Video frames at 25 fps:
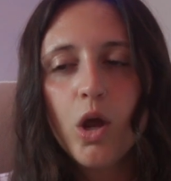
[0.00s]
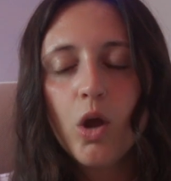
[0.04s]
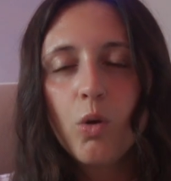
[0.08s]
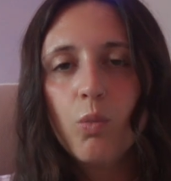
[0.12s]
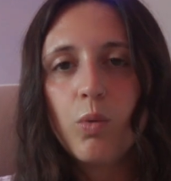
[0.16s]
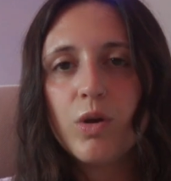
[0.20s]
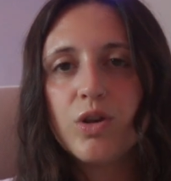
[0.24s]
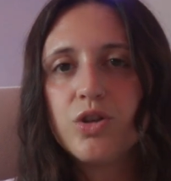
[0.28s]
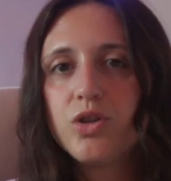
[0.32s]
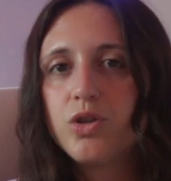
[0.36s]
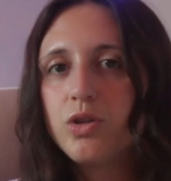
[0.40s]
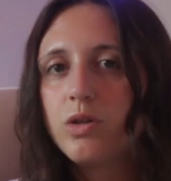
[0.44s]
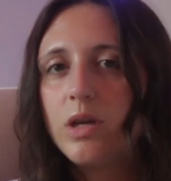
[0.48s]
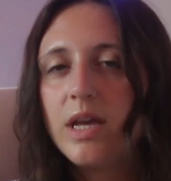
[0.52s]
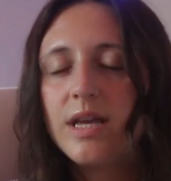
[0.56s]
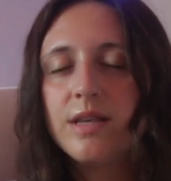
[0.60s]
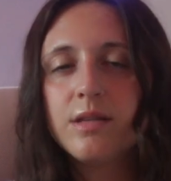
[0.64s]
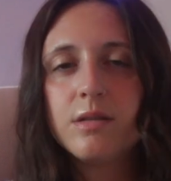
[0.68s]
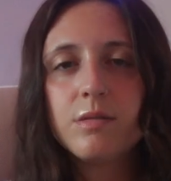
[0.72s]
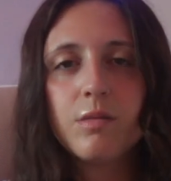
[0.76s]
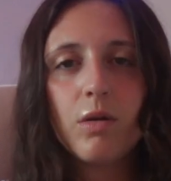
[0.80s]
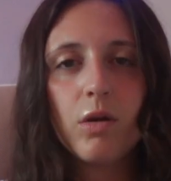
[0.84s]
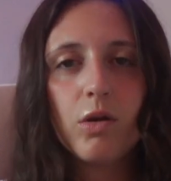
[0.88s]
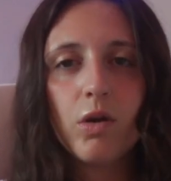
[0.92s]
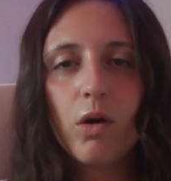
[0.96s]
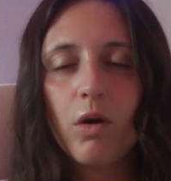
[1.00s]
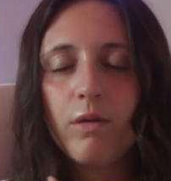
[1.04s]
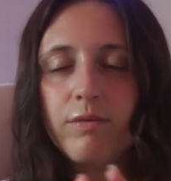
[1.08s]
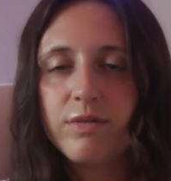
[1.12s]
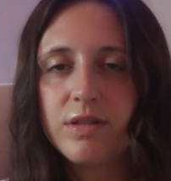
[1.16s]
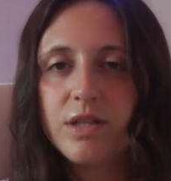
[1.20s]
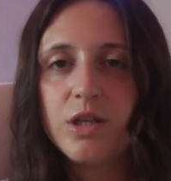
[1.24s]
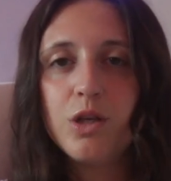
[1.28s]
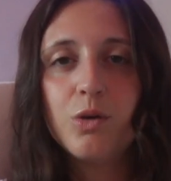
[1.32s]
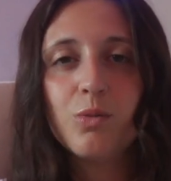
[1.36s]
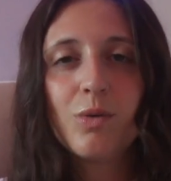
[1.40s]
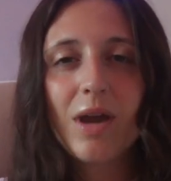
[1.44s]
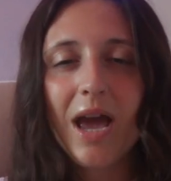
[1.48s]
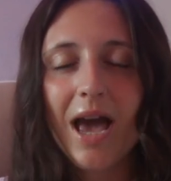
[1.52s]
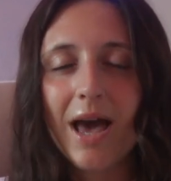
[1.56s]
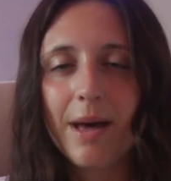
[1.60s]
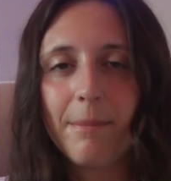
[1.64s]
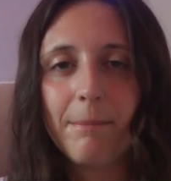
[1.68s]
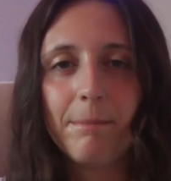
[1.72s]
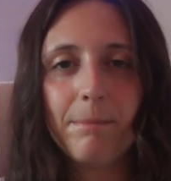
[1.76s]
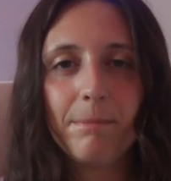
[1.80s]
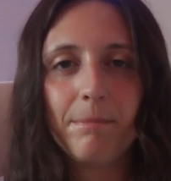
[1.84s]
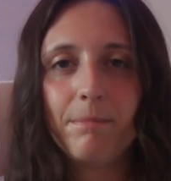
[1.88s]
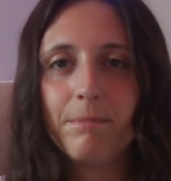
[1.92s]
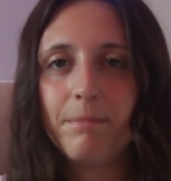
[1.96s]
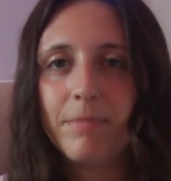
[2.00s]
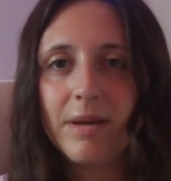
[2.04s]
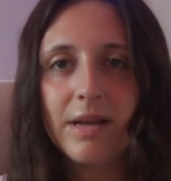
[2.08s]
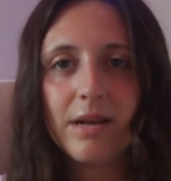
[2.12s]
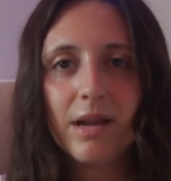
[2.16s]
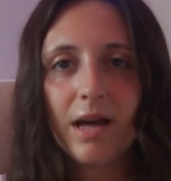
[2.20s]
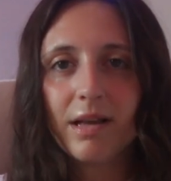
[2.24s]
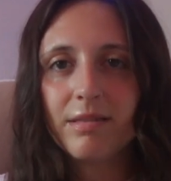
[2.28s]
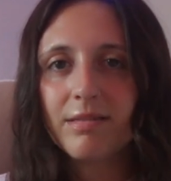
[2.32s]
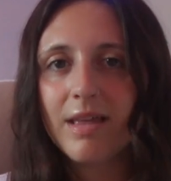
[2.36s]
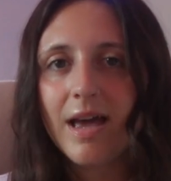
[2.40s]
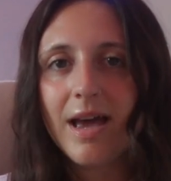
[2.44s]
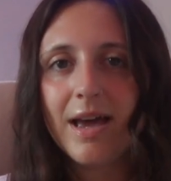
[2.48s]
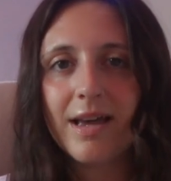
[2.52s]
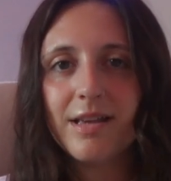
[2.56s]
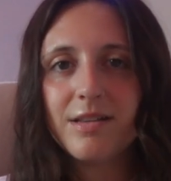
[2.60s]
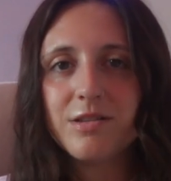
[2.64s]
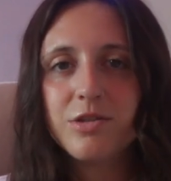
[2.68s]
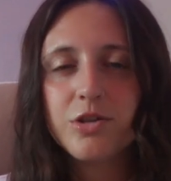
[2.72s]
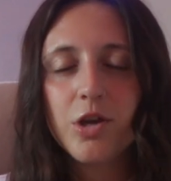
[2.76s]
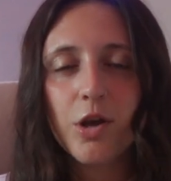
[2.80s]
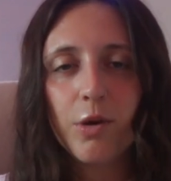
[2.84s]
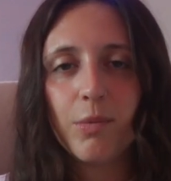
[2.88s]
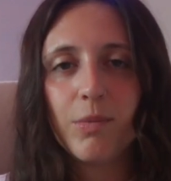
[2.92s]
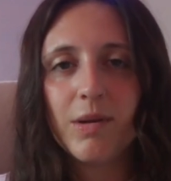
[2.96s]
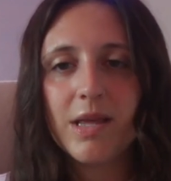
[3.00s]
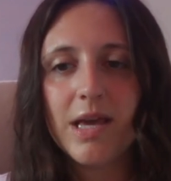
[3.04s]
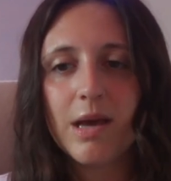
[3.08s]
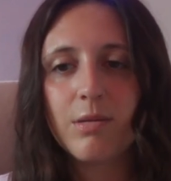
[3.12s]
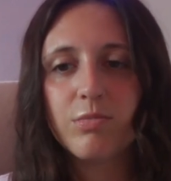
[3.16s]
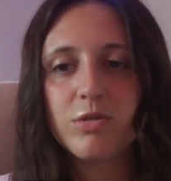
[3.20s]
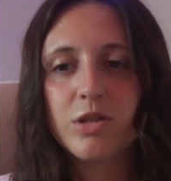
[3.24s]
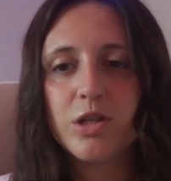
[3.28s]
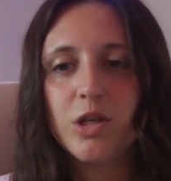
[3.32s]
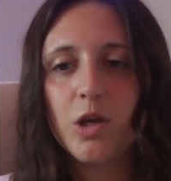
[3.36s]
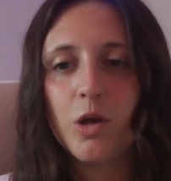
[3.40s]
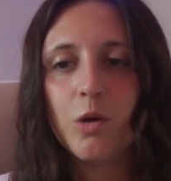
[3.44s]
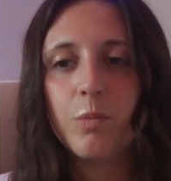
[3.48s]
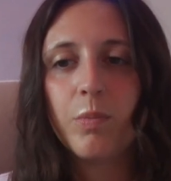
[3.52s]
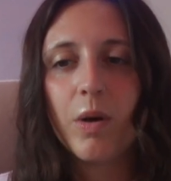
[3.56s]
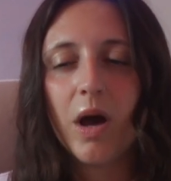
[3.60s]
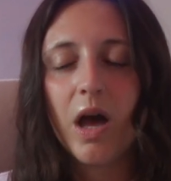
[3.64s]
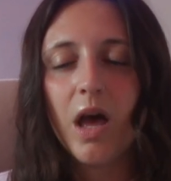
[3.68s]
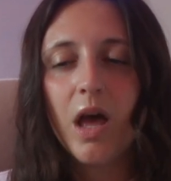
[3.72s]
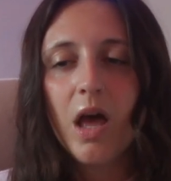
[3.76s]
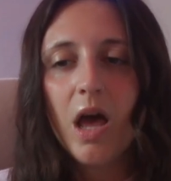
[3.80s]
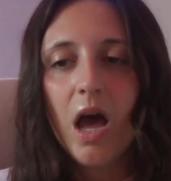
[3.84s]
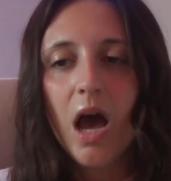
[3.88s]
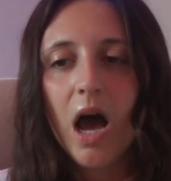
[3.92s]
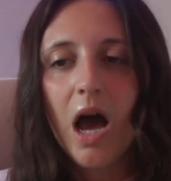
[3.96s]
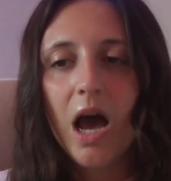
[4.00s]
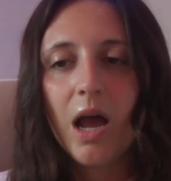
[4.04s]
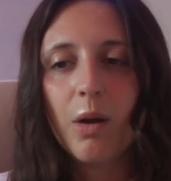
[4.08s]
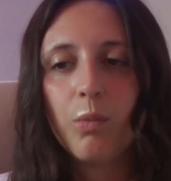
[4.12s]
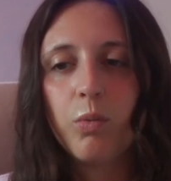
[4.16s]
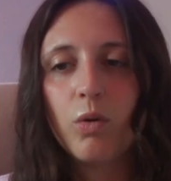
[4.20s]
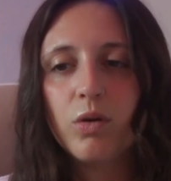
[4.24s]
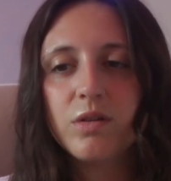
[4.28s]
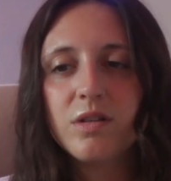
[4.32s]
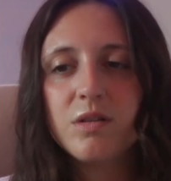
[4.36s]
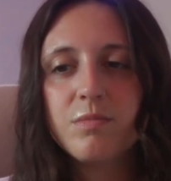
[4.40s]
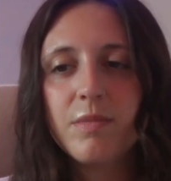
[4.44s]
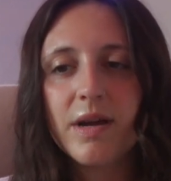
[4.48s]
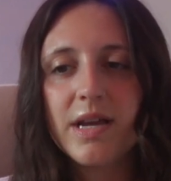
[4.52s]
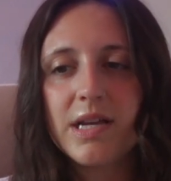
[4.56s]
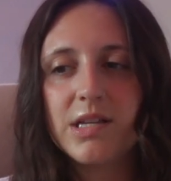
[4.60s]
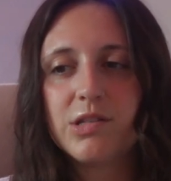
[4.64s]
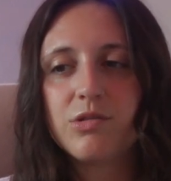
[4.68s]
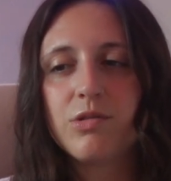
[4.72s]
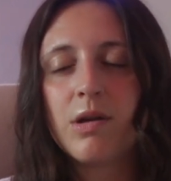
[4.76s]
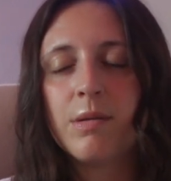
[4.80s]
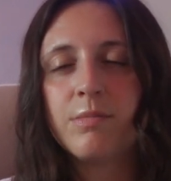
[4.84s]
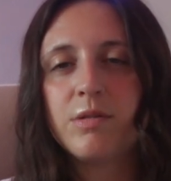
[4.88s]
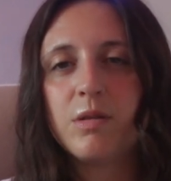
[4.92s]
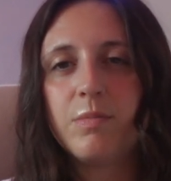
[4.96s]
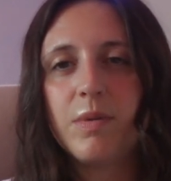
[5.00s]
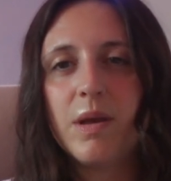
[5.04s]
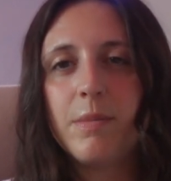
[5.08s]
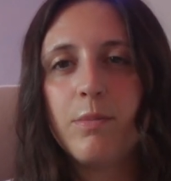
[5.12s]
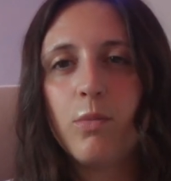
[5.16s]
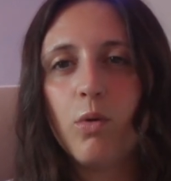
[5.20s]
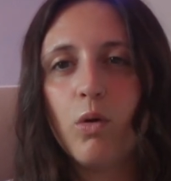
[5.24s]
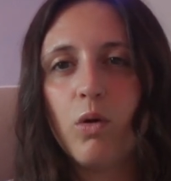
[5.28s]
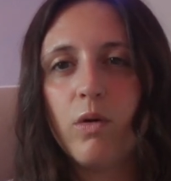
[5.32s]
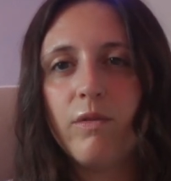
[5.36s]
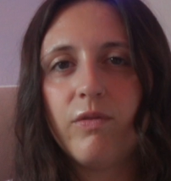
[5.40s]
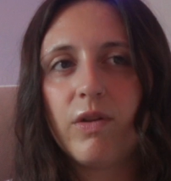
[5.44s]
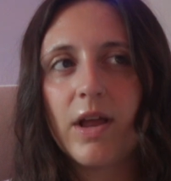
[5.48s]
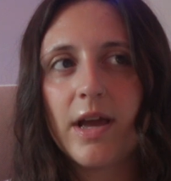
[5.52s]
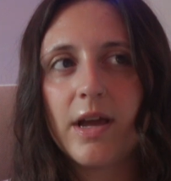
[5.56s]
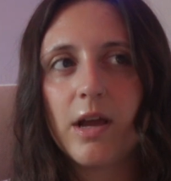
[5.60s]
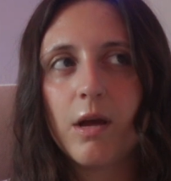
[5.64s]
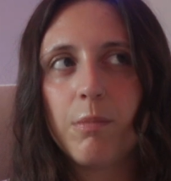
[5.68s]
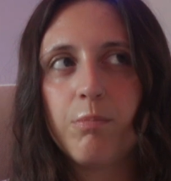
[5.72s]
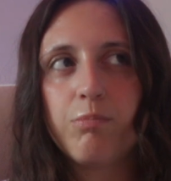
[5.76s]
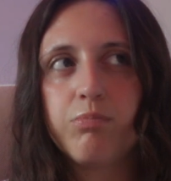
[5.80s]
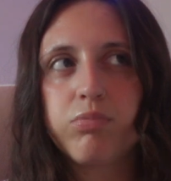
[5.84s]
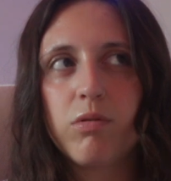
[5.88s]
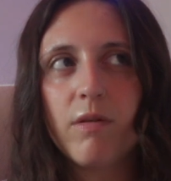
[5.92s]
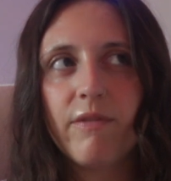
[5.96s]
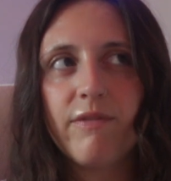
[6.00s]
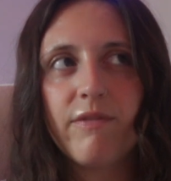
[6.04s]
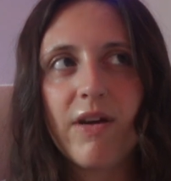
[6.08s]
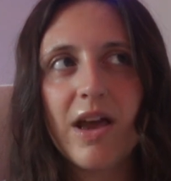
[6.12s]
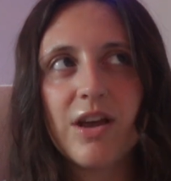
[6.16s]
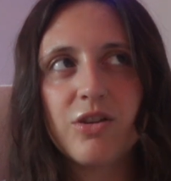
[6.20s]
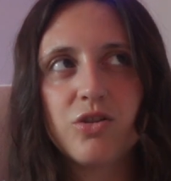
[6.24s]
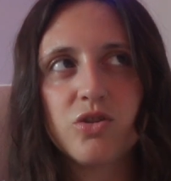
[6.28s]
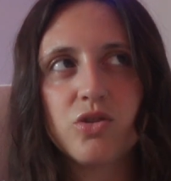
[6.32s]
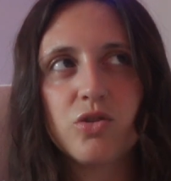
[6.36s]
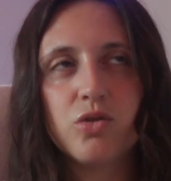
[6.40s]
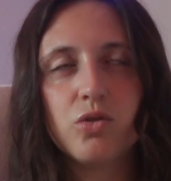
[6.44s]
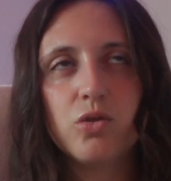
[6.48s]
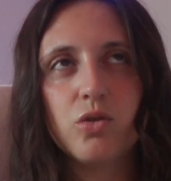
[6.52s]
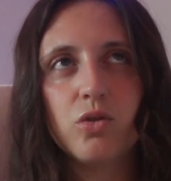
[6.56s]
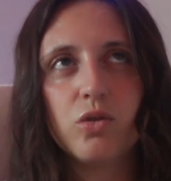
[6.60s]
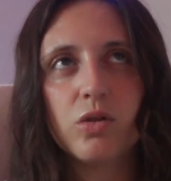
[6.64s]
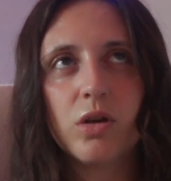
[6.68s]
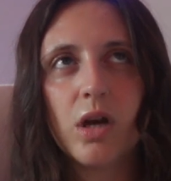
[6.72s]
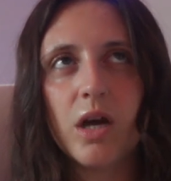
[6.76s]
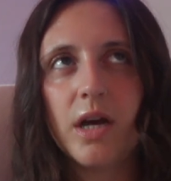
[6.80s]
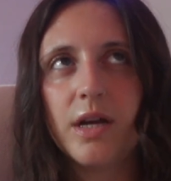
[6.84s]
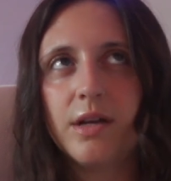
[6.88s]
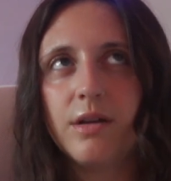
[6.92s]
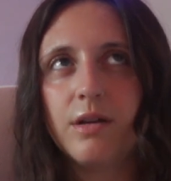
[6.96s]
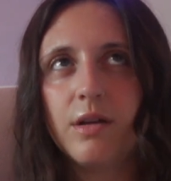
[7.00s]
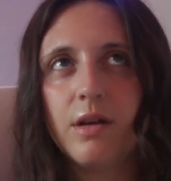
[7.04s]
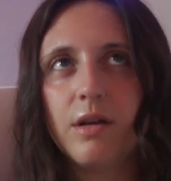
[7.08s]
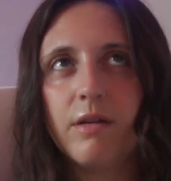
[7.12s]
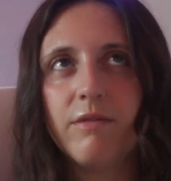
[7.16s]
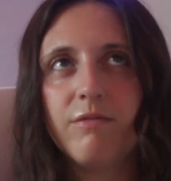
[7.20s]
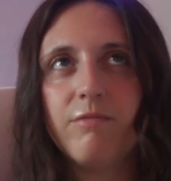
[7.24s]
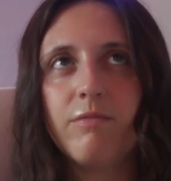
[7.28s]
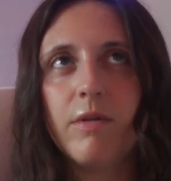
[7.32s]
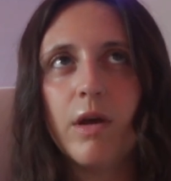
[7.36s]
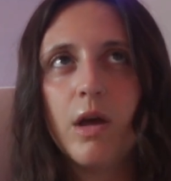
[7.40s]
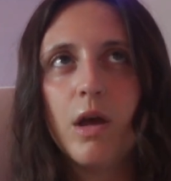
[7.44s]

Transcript: which is obviously you can be like that, it's totally up to you, but I wanted my Instagram to be more of like a professional kind of